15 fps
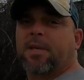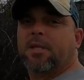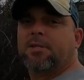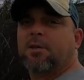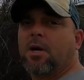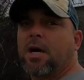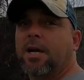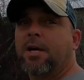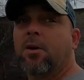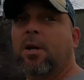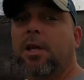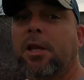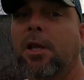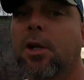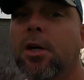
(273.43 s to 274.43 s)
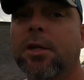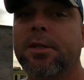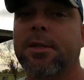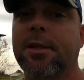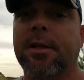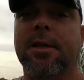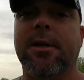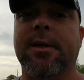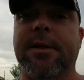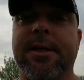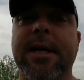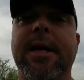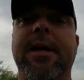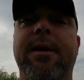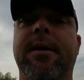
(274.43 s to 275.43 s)
So I know it looks
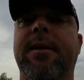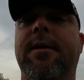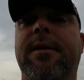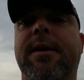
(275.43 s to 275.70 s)
dead.